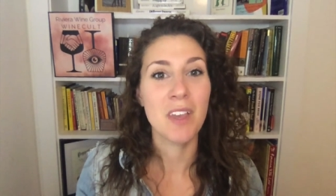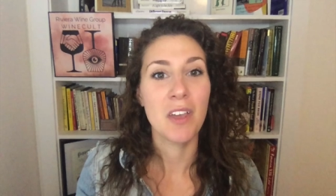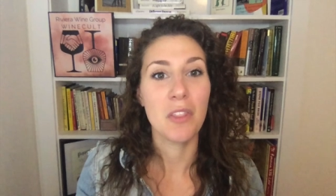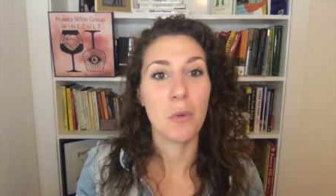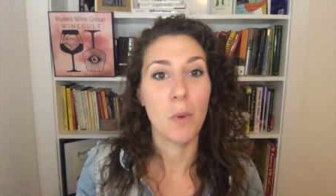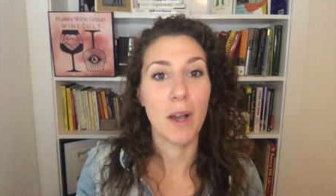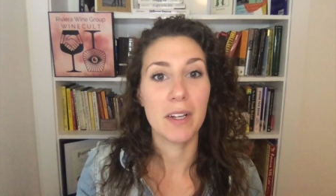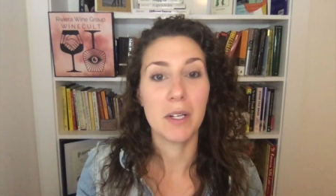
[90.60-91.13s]
The
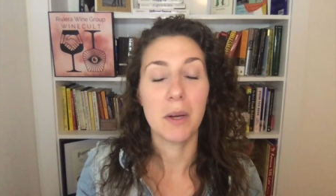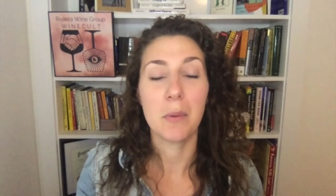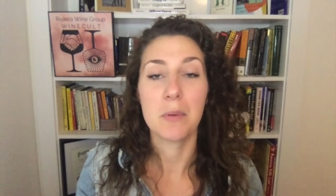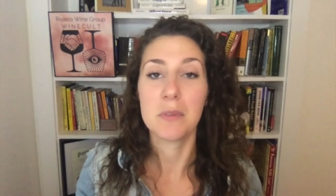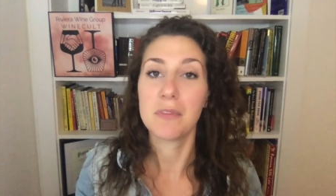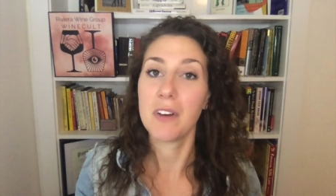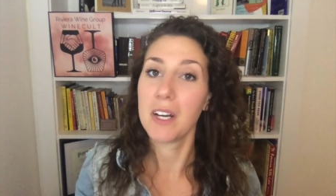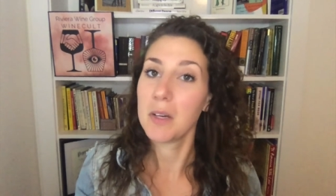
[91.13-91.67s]
winery
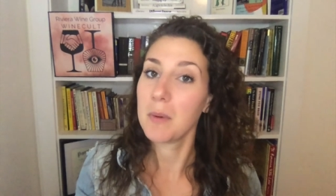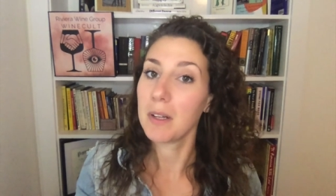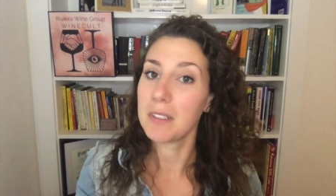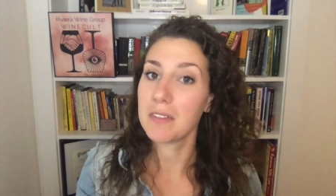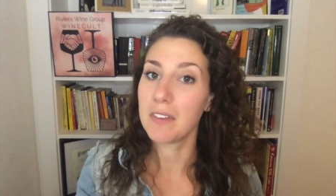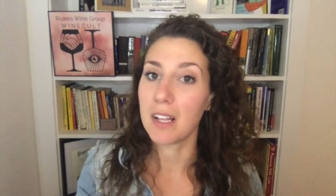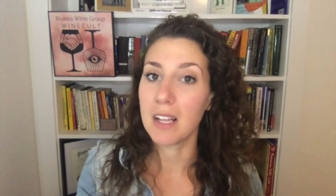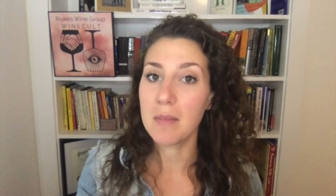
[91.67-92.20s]
was very well
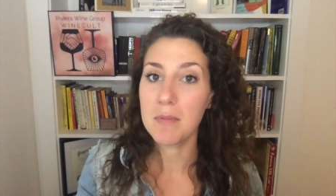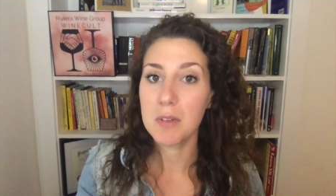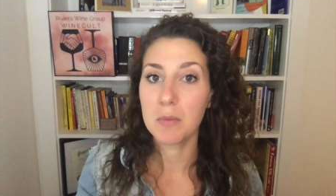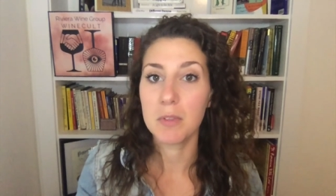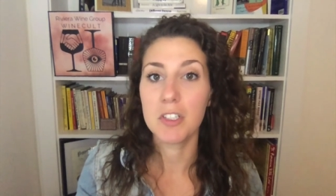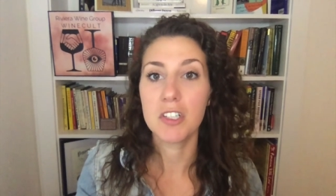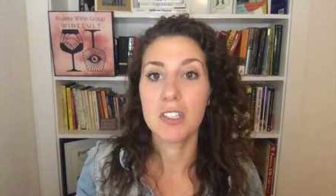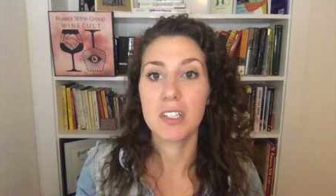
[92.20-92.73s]
developed,
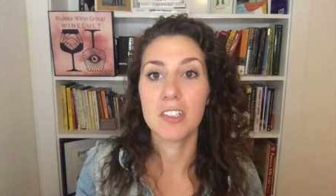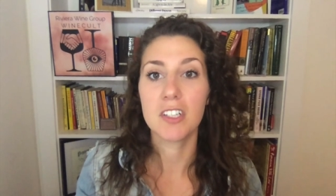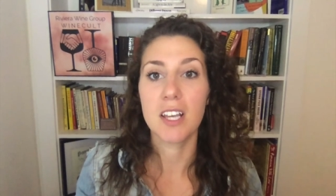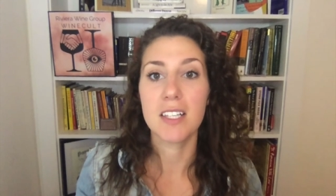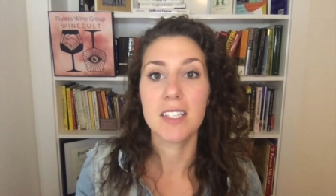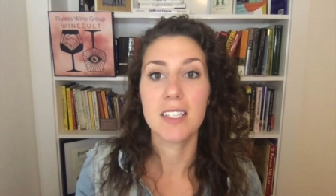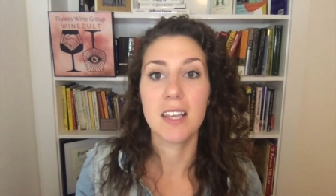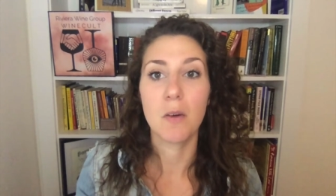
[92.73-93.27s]
which
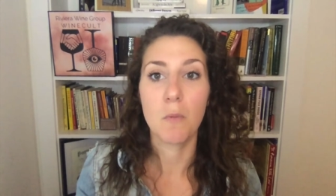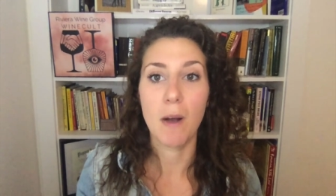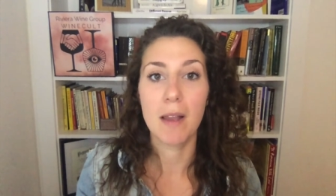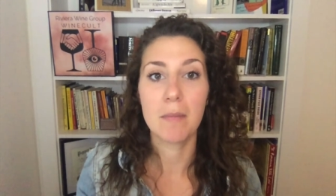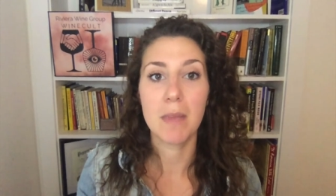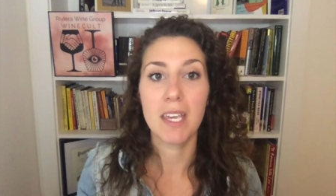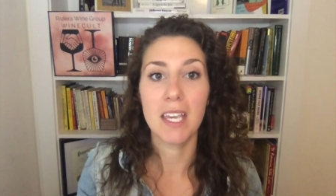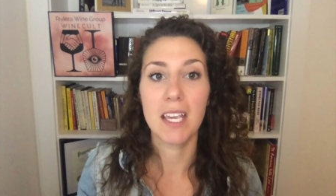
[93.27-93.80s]
suggests that
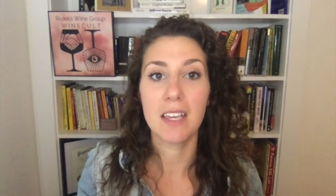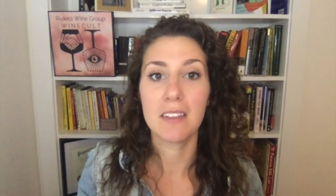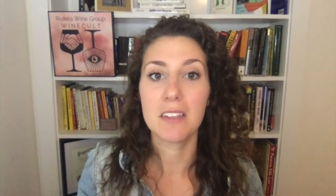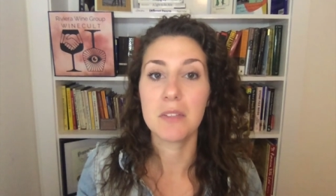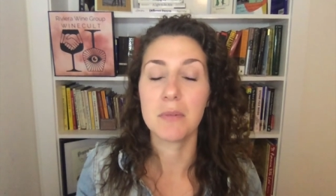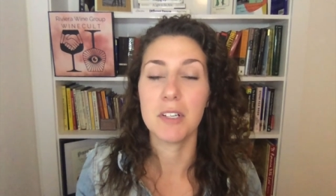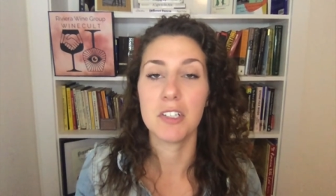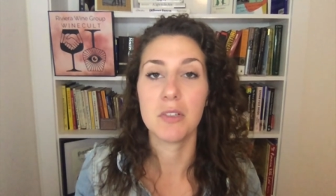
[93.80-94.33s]
winemaking in
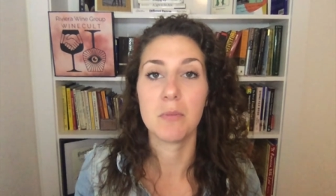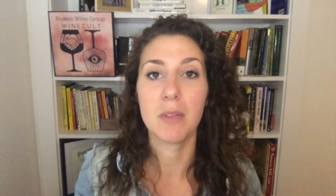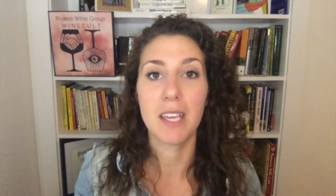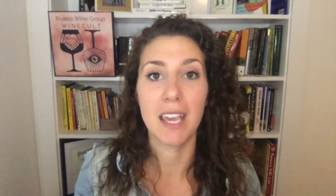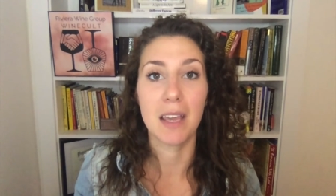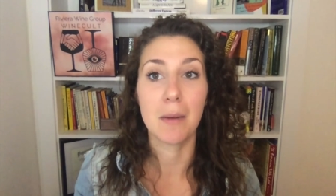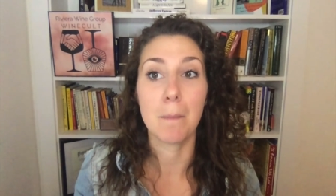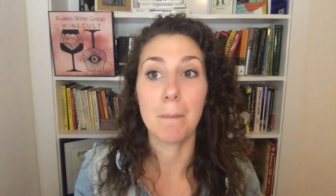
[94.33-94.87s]
this region
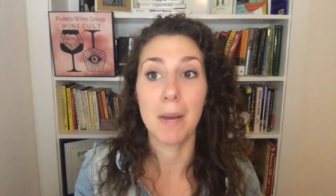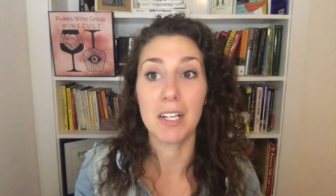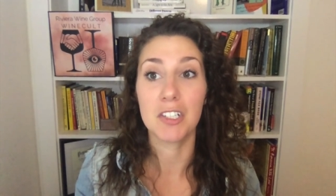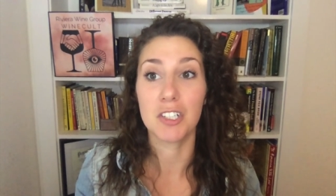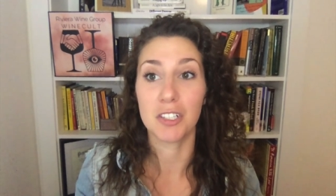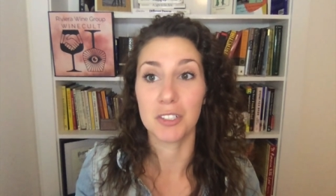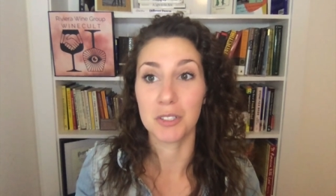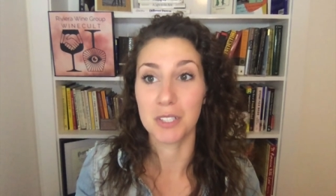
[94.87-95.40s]
began much
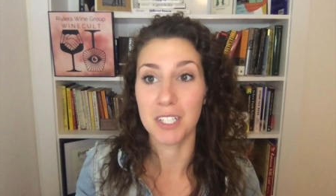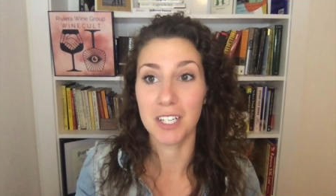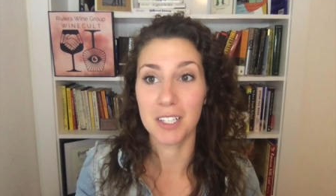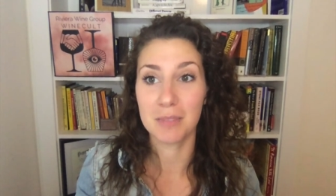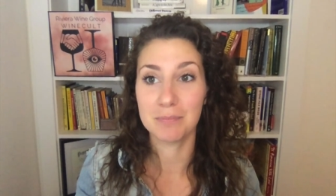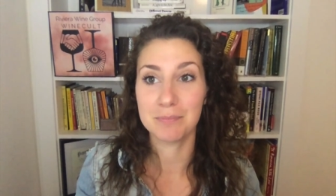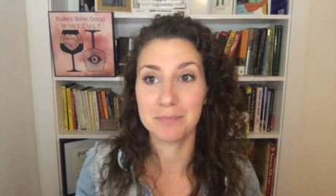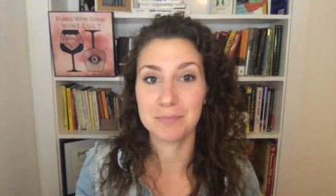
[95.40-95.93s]
earlier.